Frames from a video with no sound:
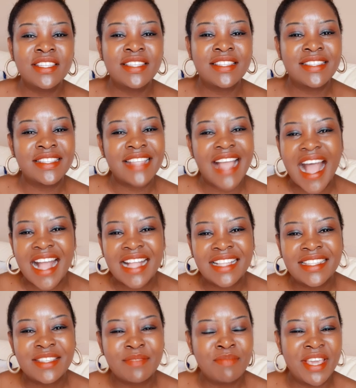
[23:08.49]

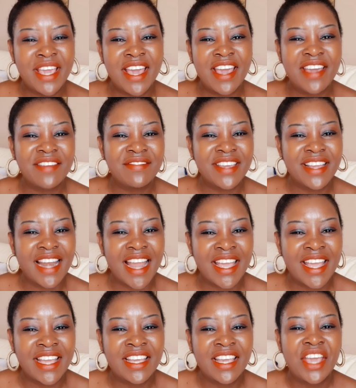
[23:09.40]
start behaving
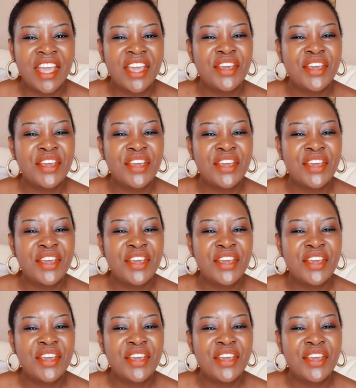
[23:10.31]
like